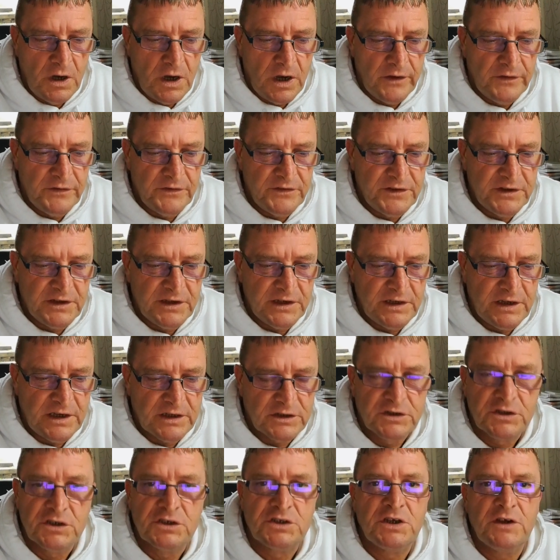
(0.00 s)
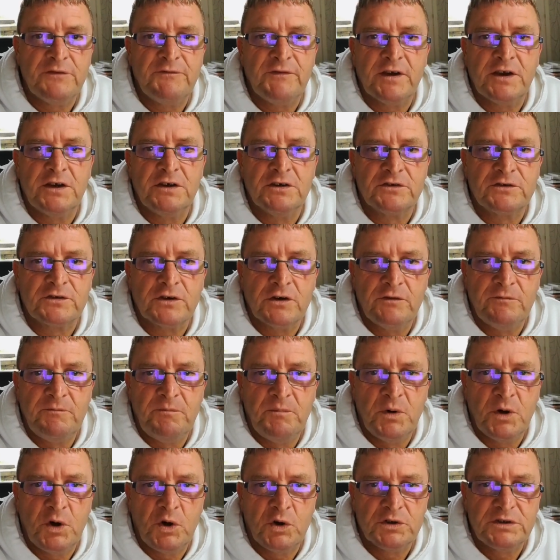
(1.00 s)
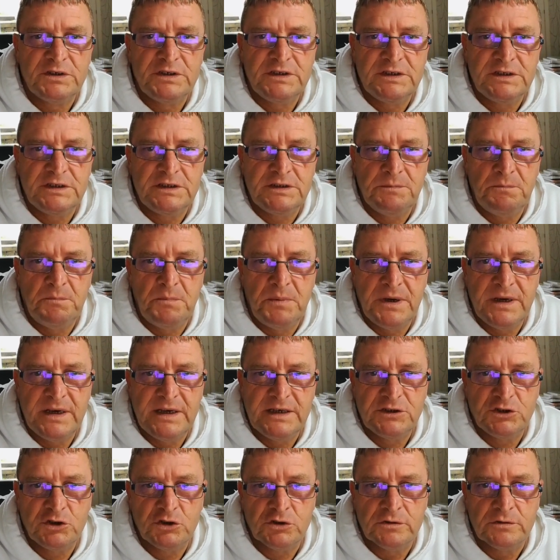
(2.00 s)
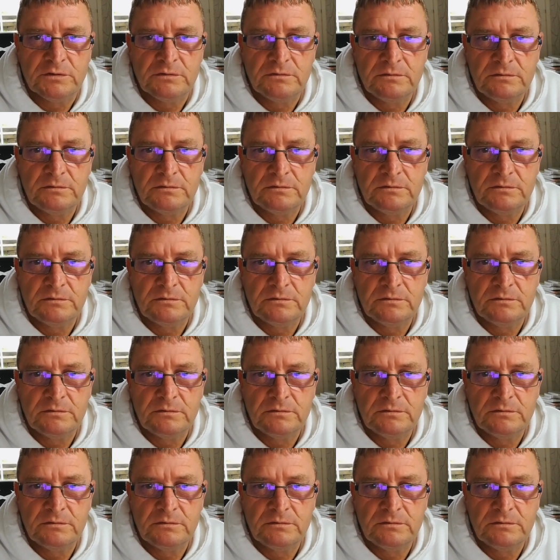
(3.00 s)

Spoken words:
the certificate of participation.